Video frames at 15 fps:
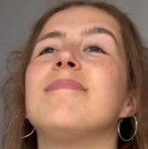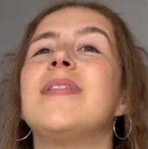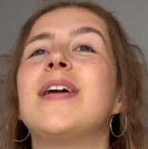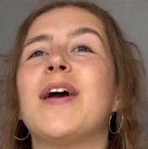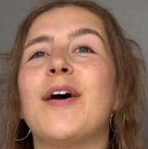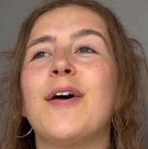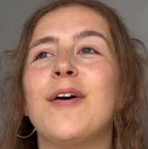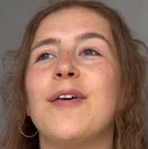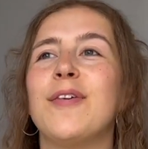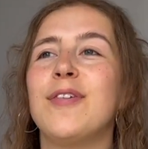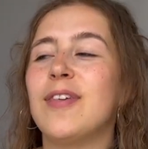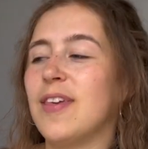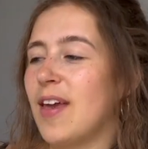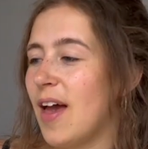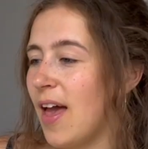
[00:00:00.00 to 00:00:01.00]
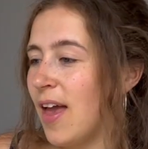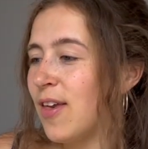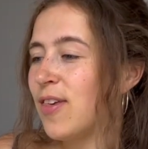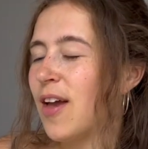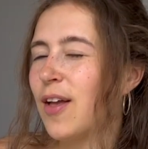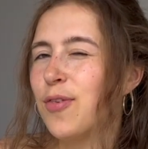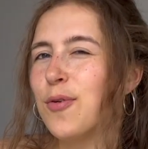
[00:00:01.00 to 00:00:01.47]
Because as
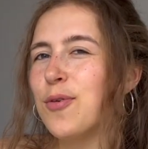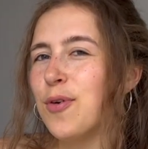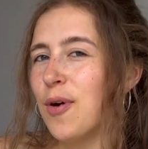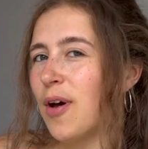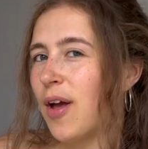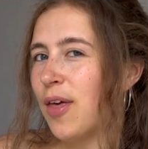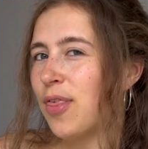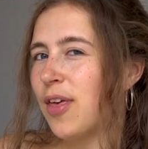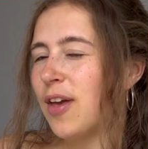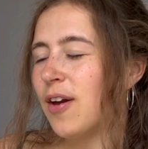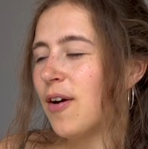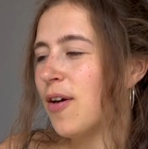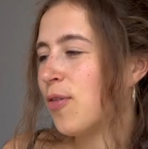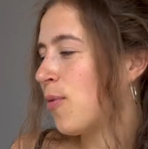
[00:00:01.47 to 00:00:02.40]
I told you, I think as